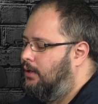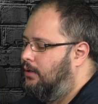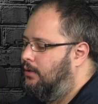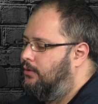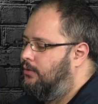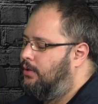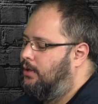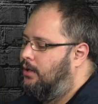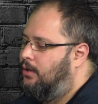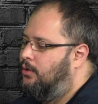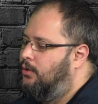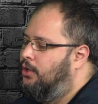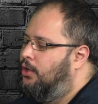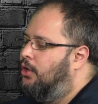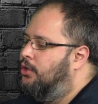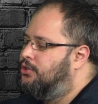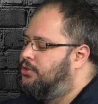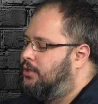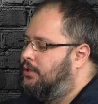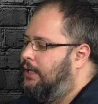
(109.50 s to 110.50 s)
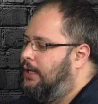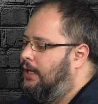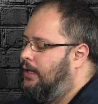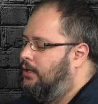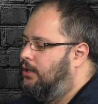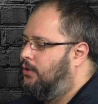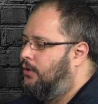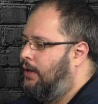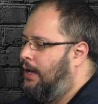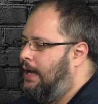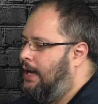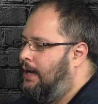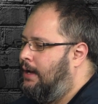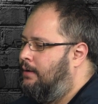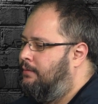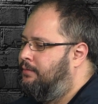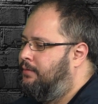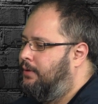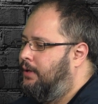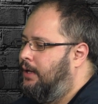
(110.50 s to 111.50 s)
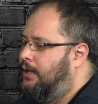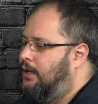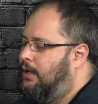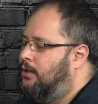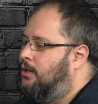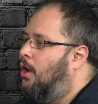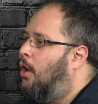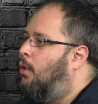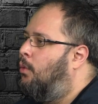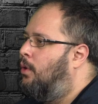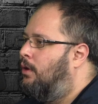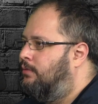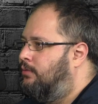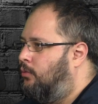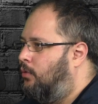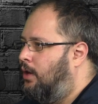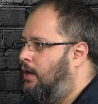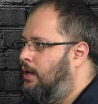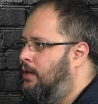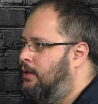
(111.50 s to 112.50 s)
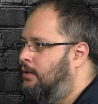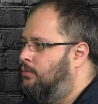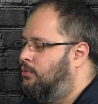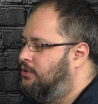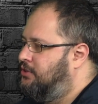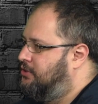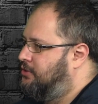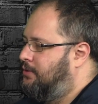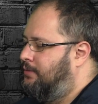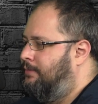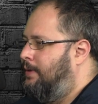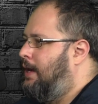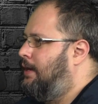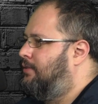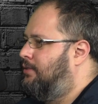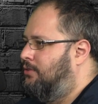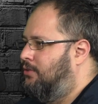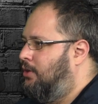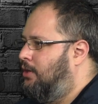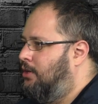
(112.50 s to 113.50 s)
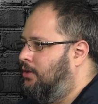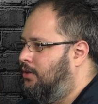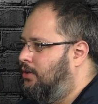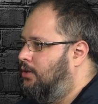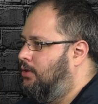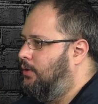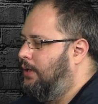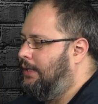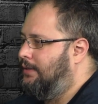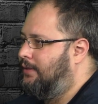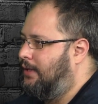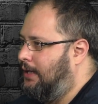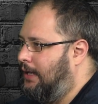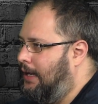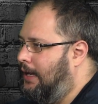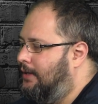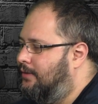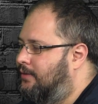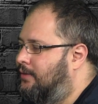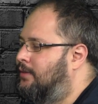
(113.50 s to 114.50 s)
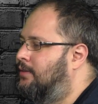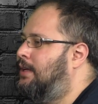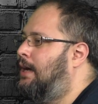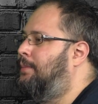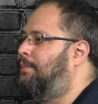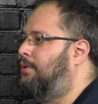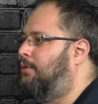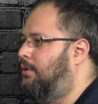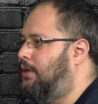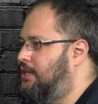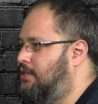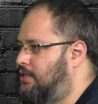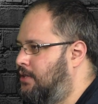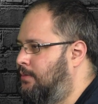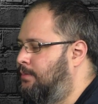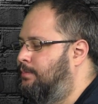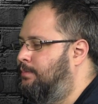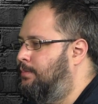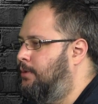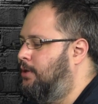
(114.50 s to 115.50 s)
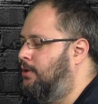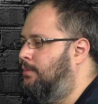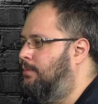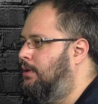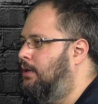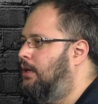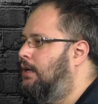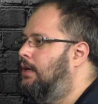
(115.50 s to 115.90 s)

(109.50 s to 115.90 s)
So usually you'll have like an O of 1, which is the fastest you can do. It's like instant operation. Boom.